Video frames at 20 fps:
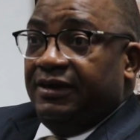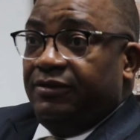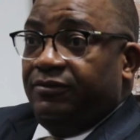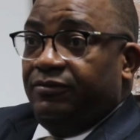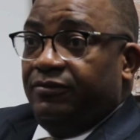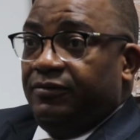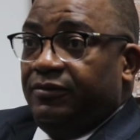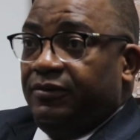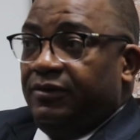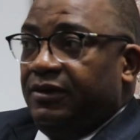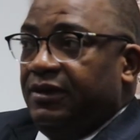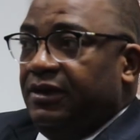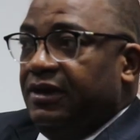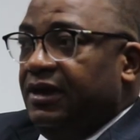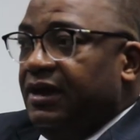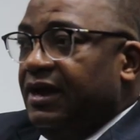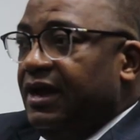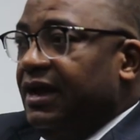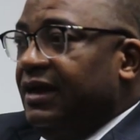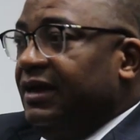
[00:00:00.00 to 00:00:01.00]
now,
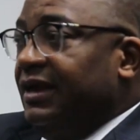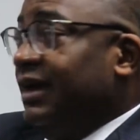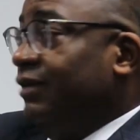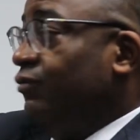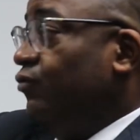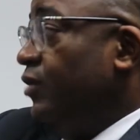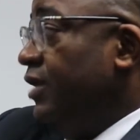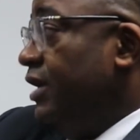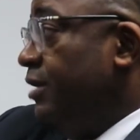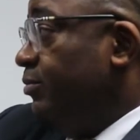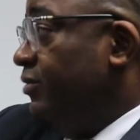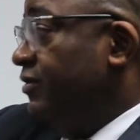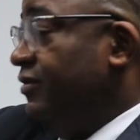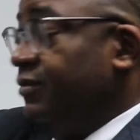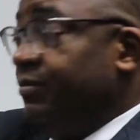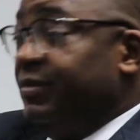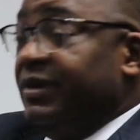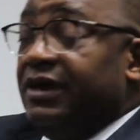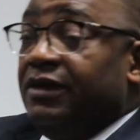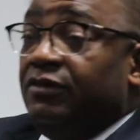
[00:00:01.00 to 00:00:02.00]
and that will help
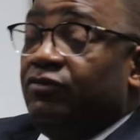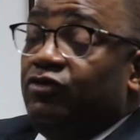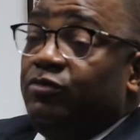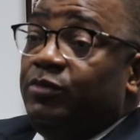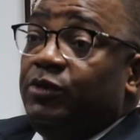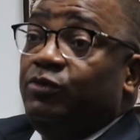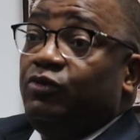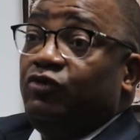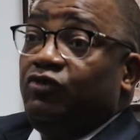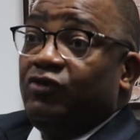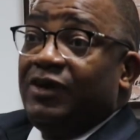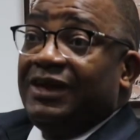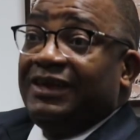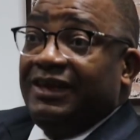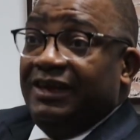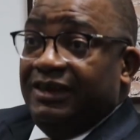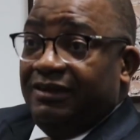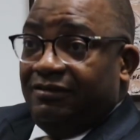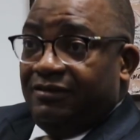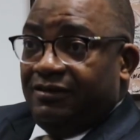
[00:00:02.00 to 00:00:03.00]
CBN to be able to
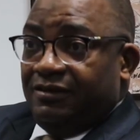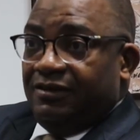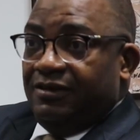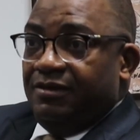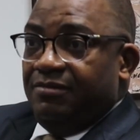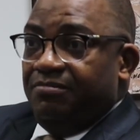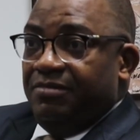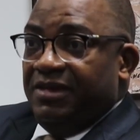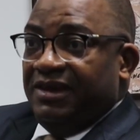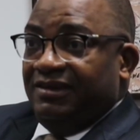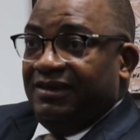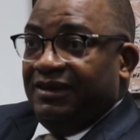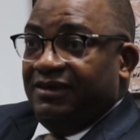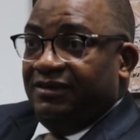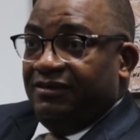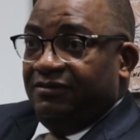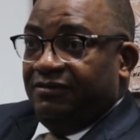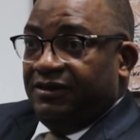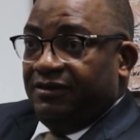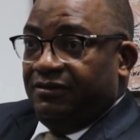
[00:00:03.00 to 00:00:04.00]
at least
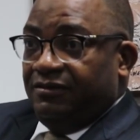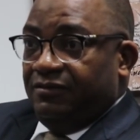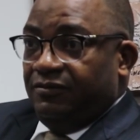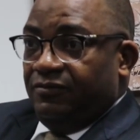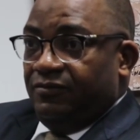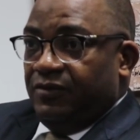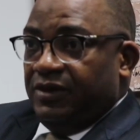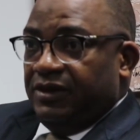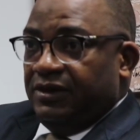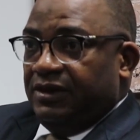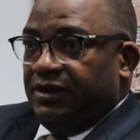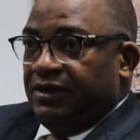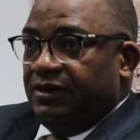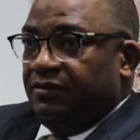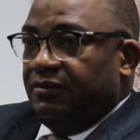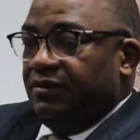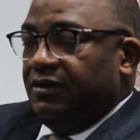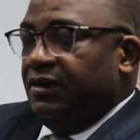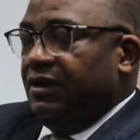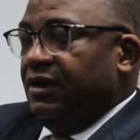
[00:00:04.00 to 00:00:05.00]
maintain the rate where they
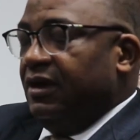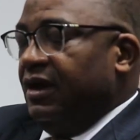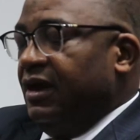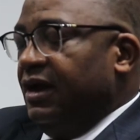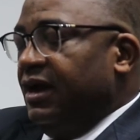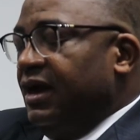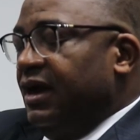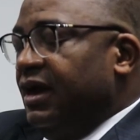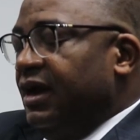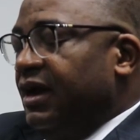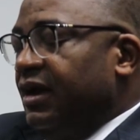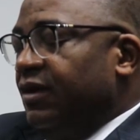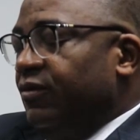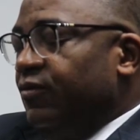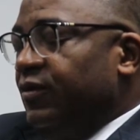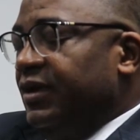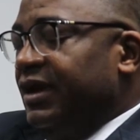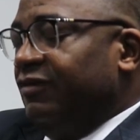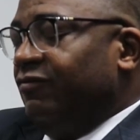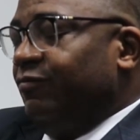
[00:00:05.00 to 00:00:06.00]
are.
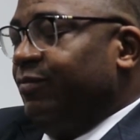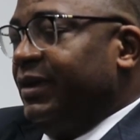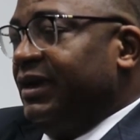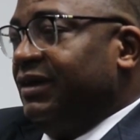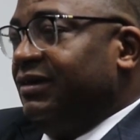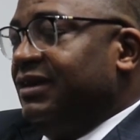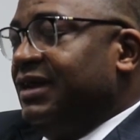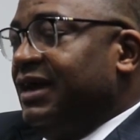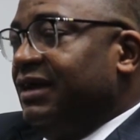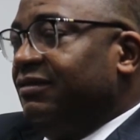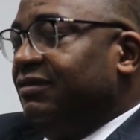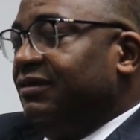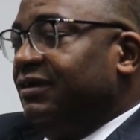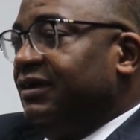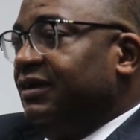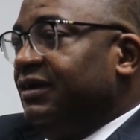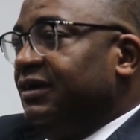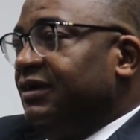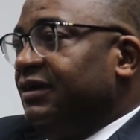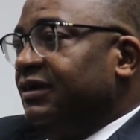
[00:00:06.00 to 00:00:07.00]
We expect that
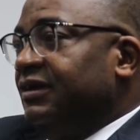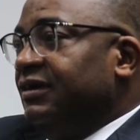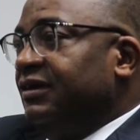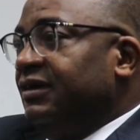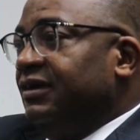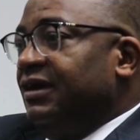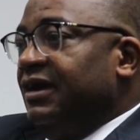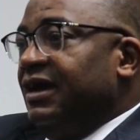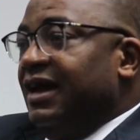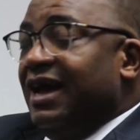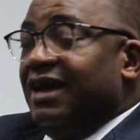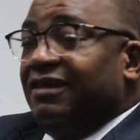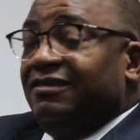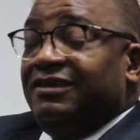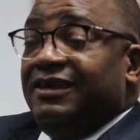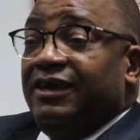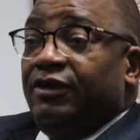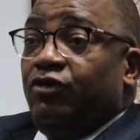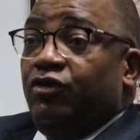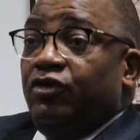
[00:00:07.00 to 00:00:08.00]

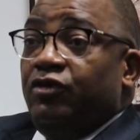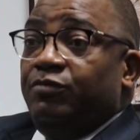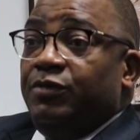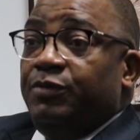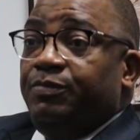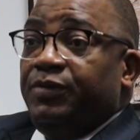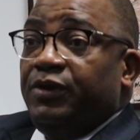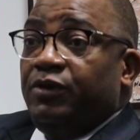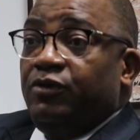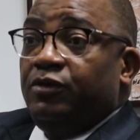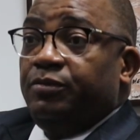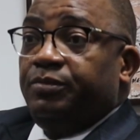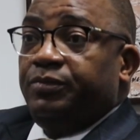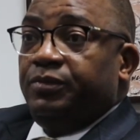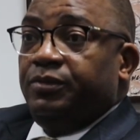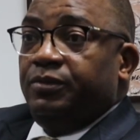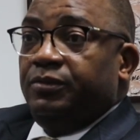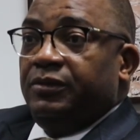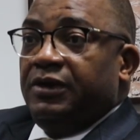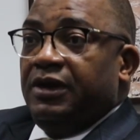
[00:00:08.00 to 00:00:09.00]
as the economy pick up,
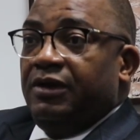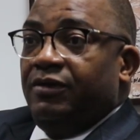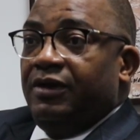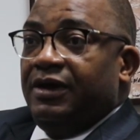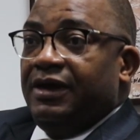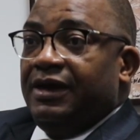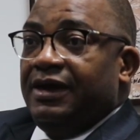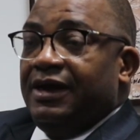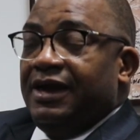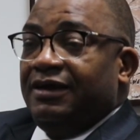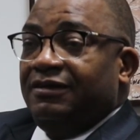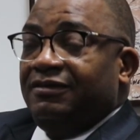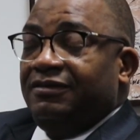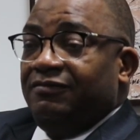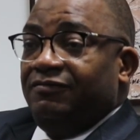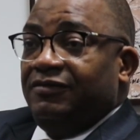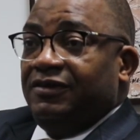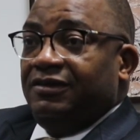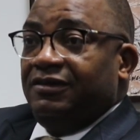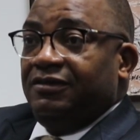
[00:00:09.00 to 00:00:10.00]
our
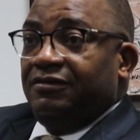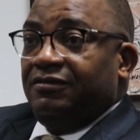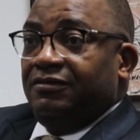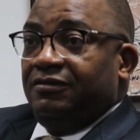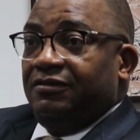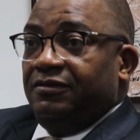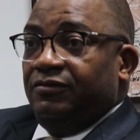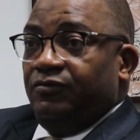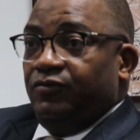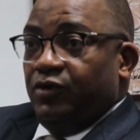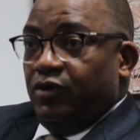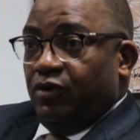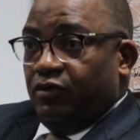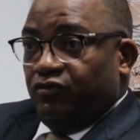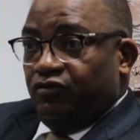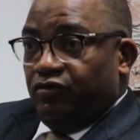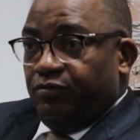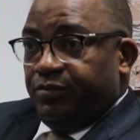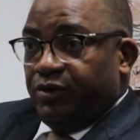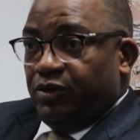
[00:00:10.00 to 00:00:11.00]
activities will
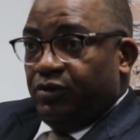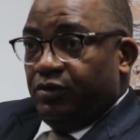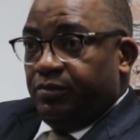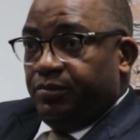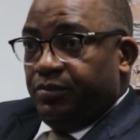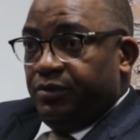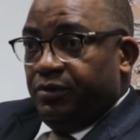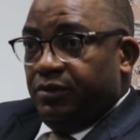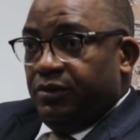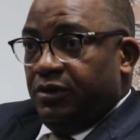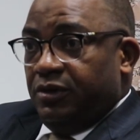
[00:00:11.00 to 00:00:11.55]
also pick up.